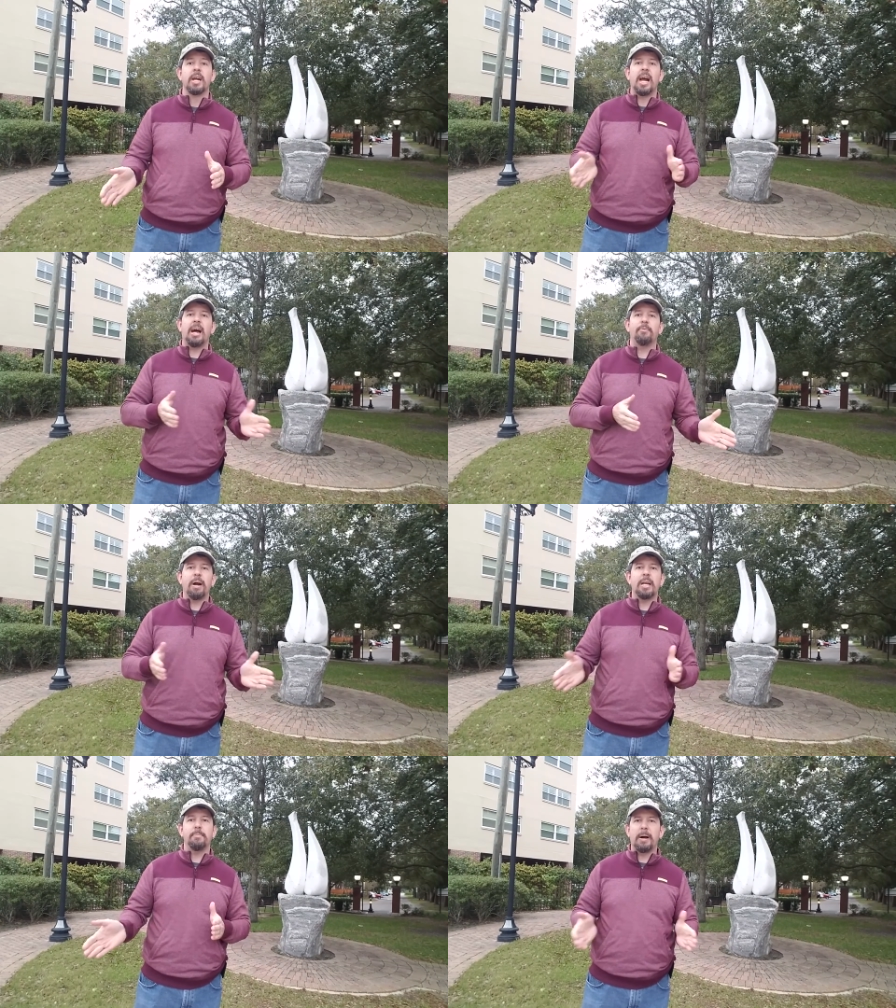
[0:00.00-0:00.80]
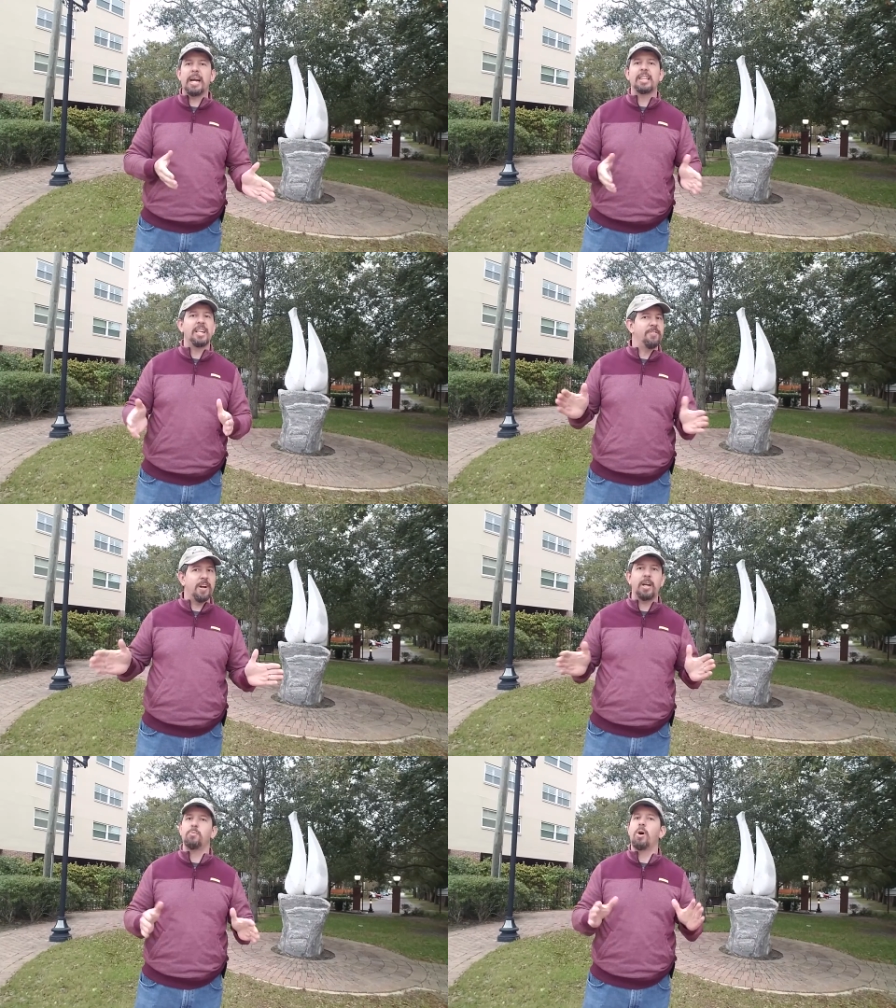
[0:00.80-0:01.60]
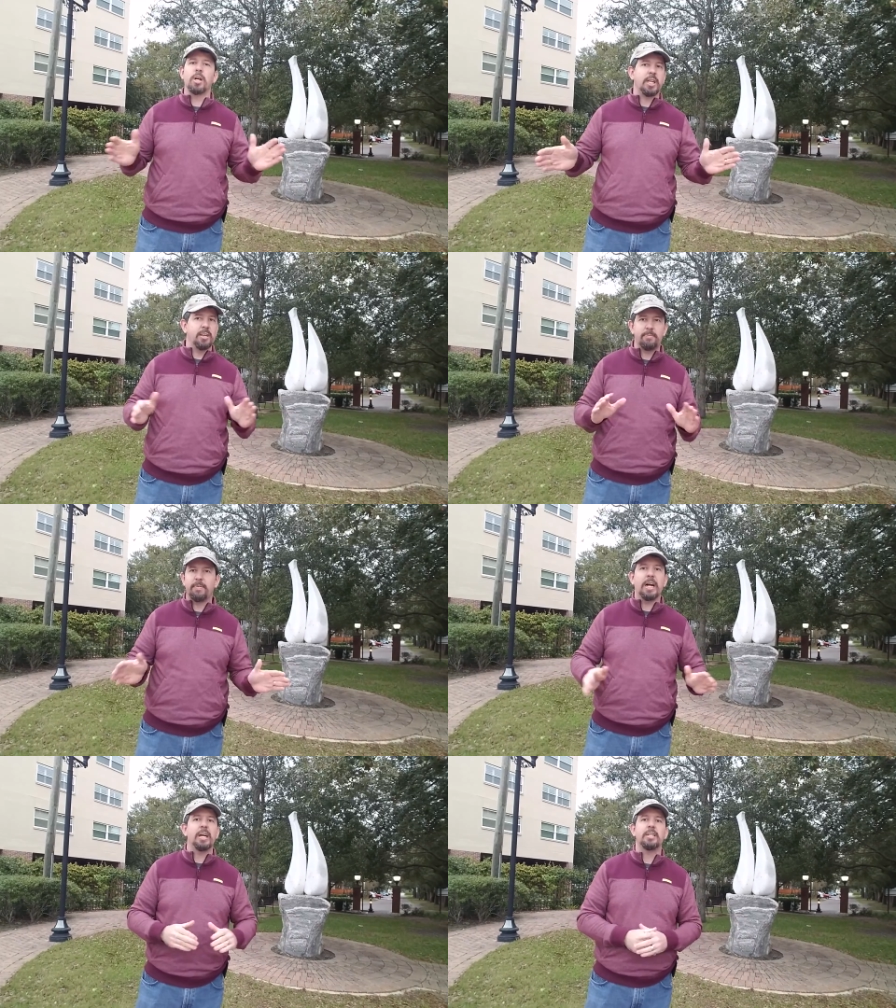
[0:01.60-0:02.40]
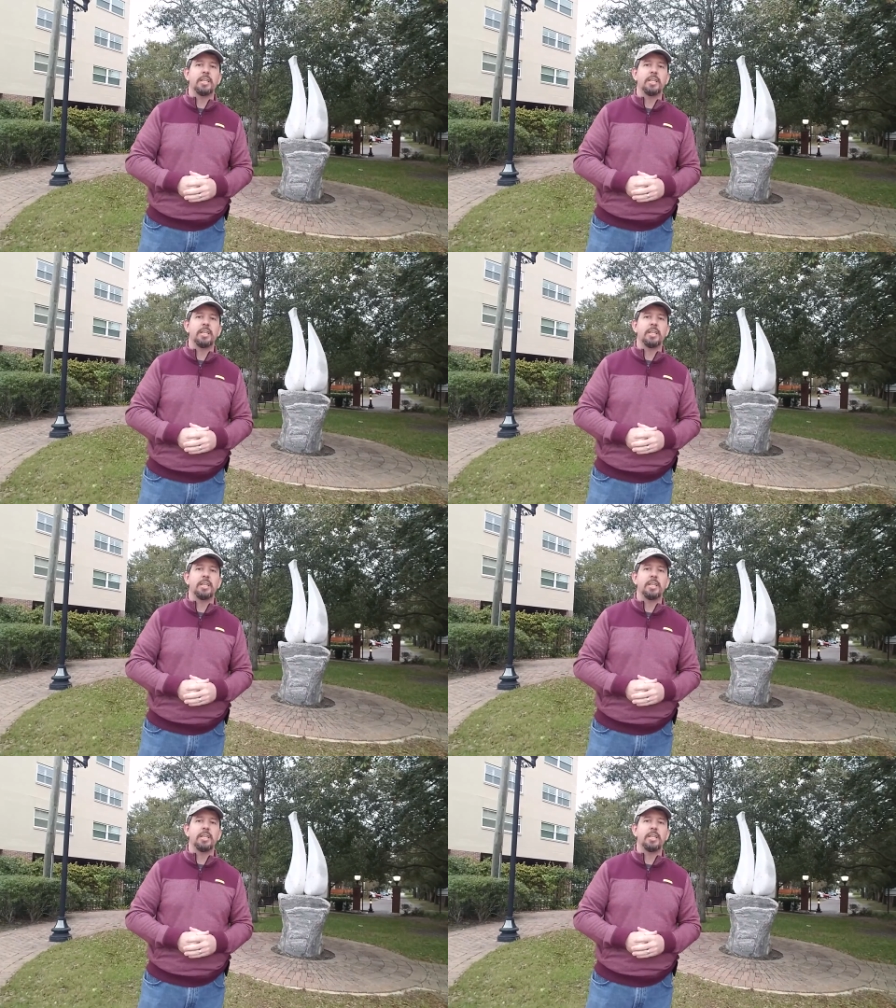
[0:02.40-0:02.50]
out riding a bike, that's fine. Walking, fine.